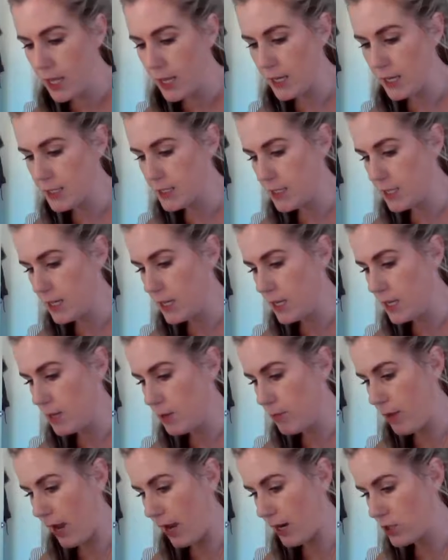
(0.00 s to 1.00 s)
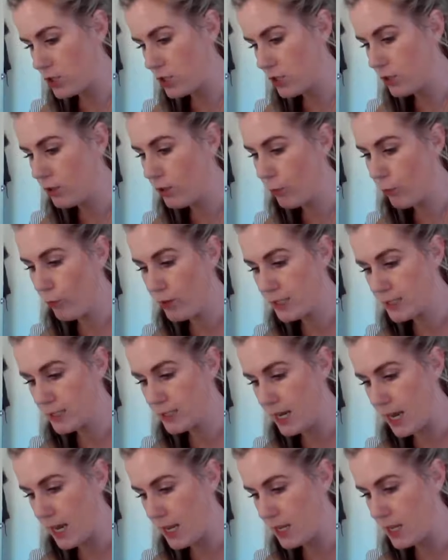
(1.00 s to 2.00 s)
is the passion,
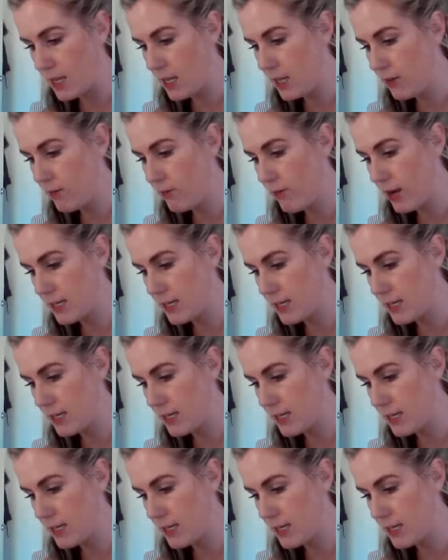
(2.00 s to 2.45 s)
risk-taking,